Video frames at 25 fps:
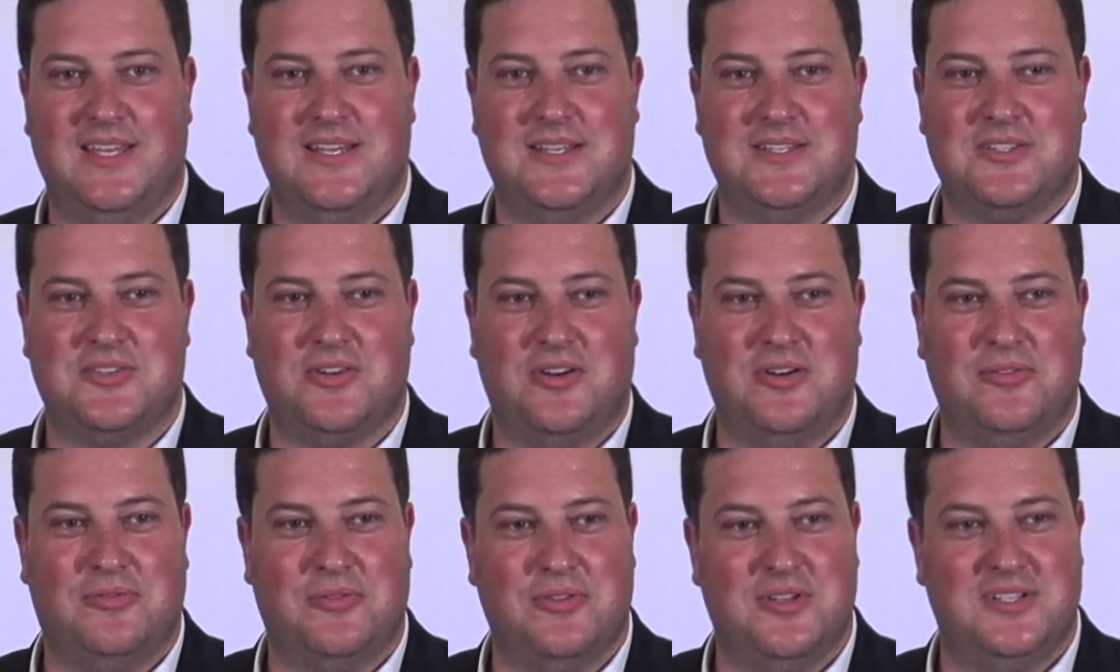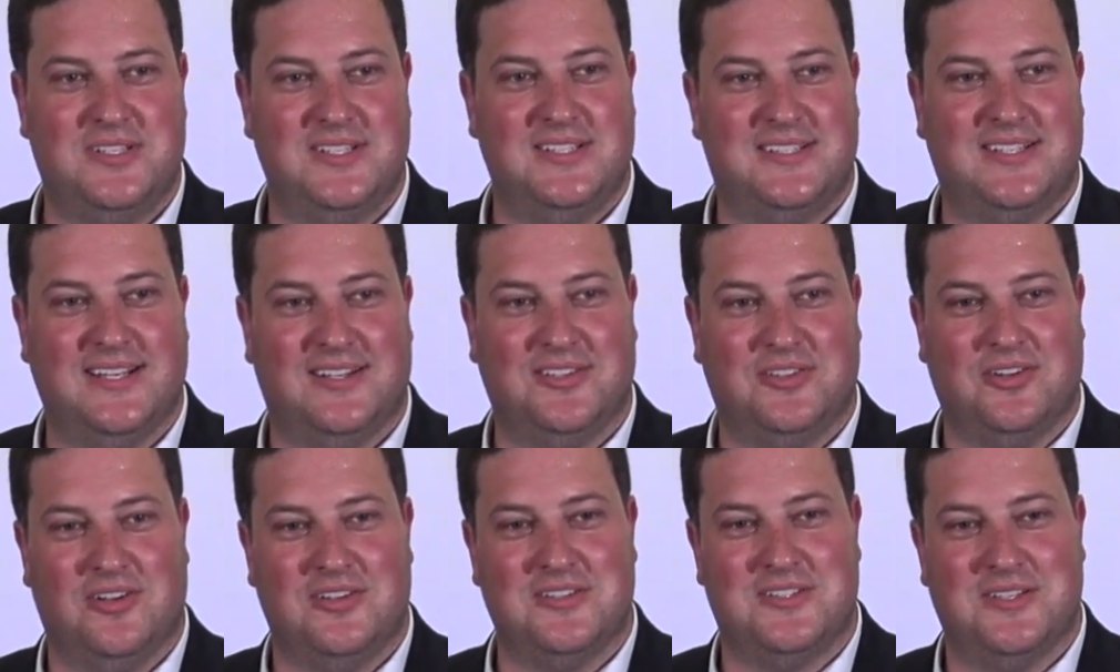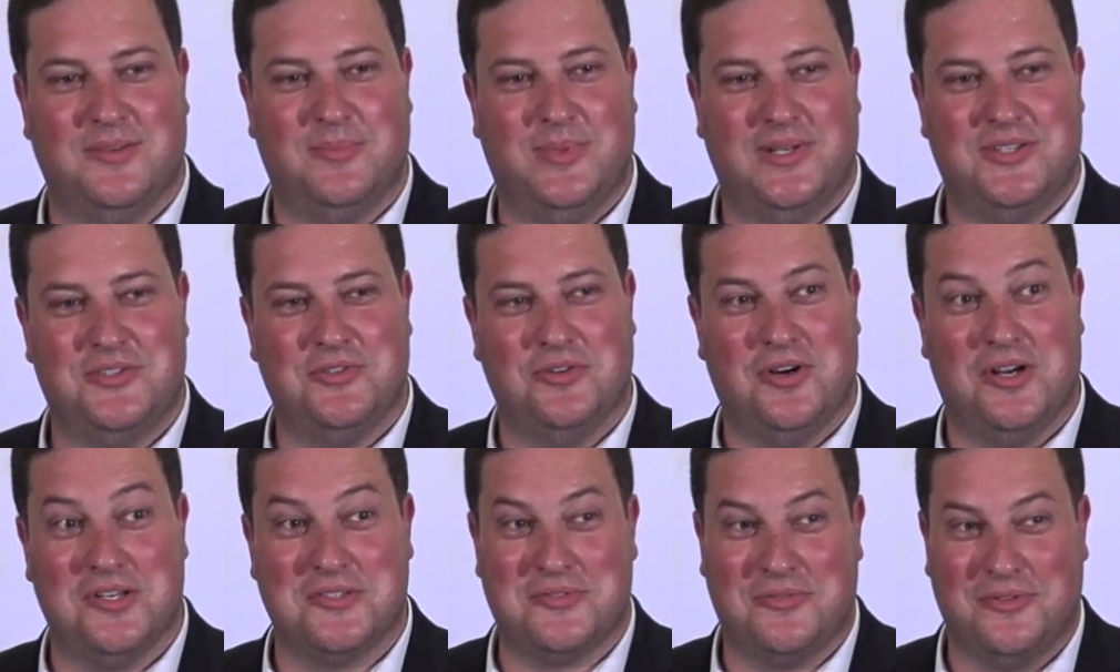Sorry for the detailed answer, but you
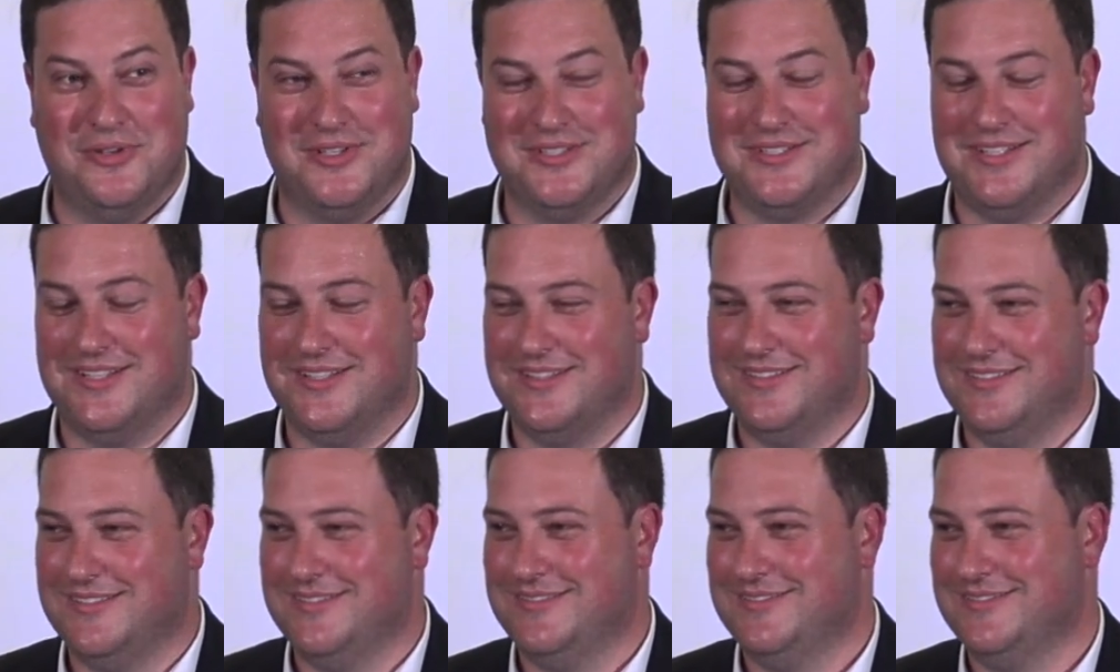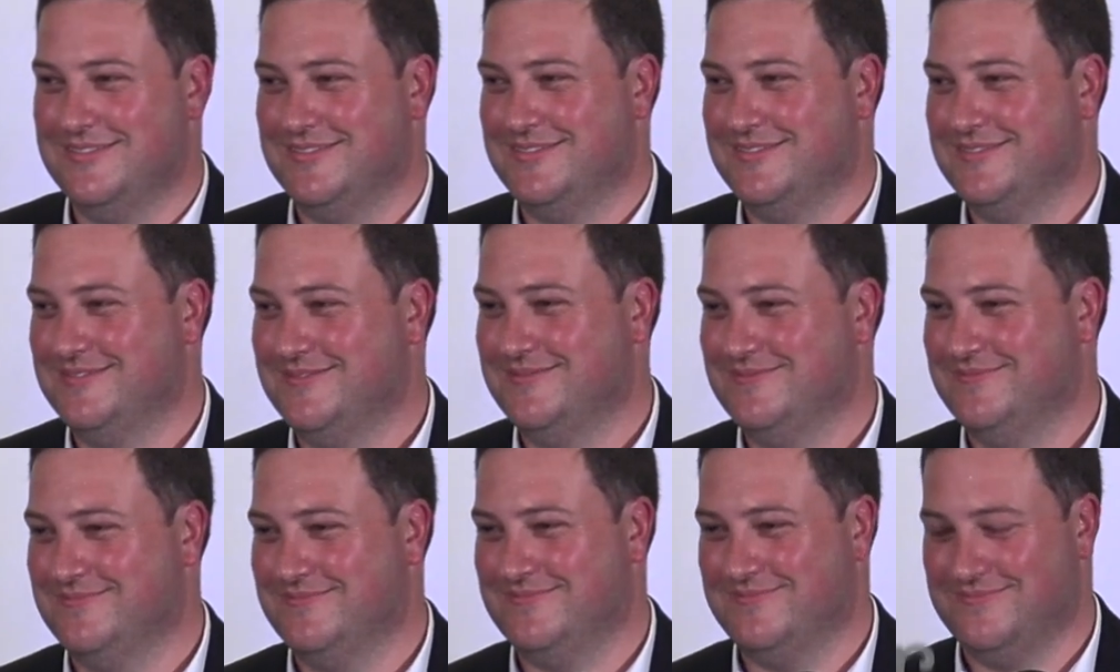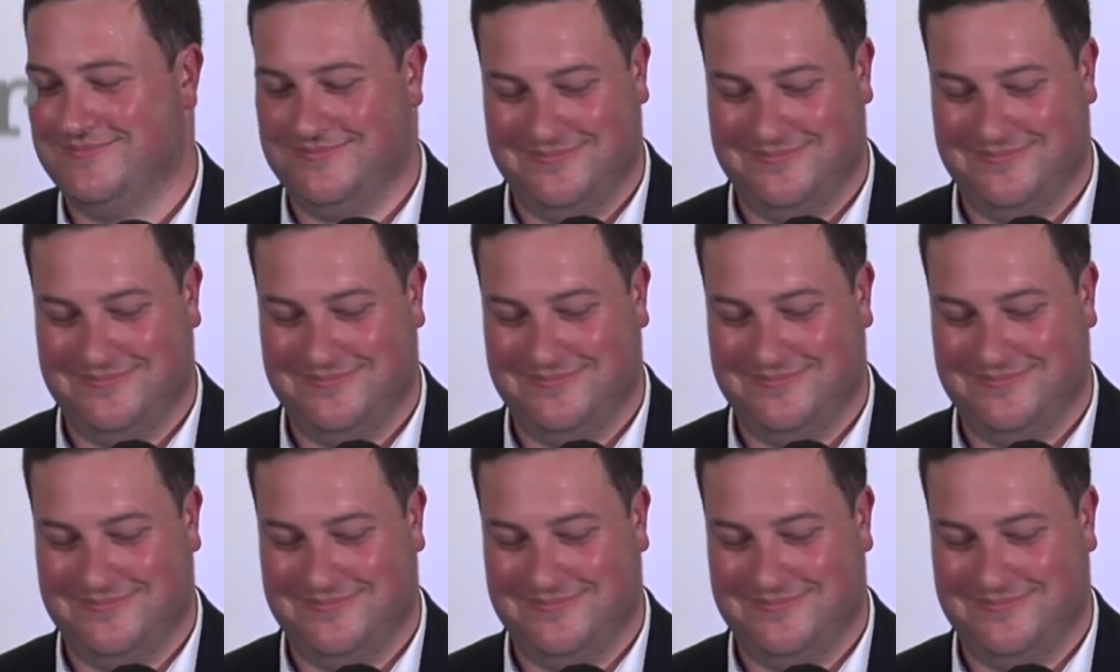asked for it.